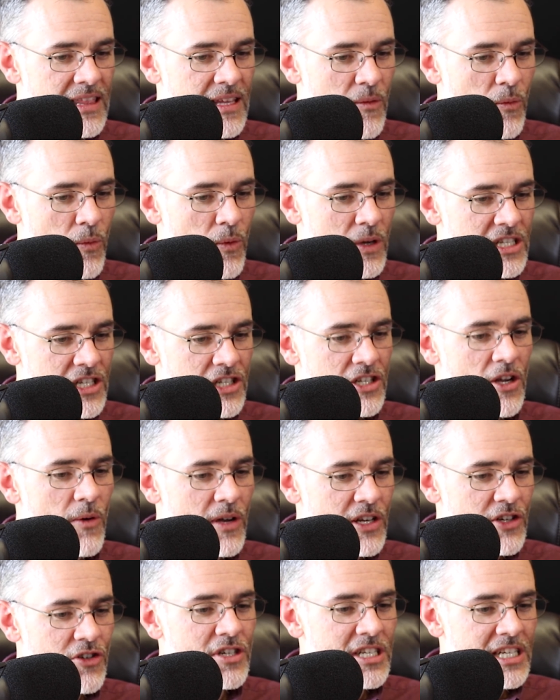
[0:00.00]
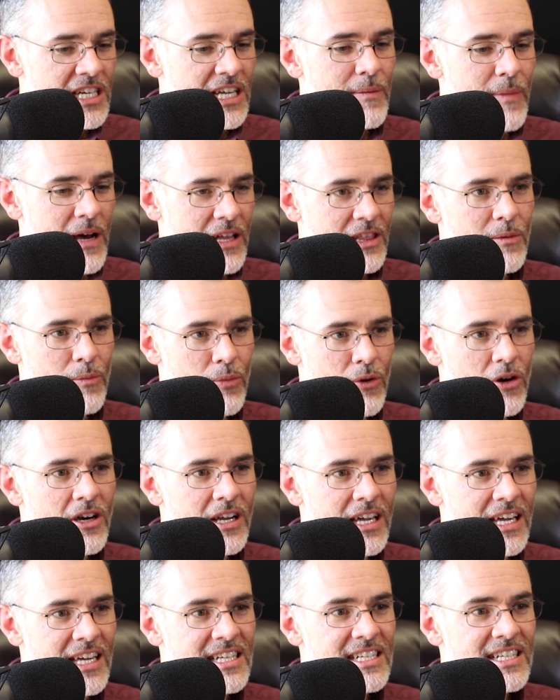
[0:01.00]
what's so interesting about the
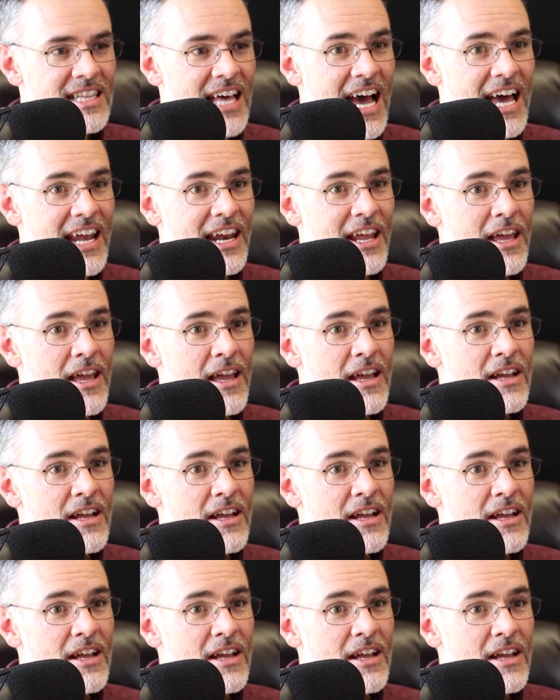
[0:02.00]
book is that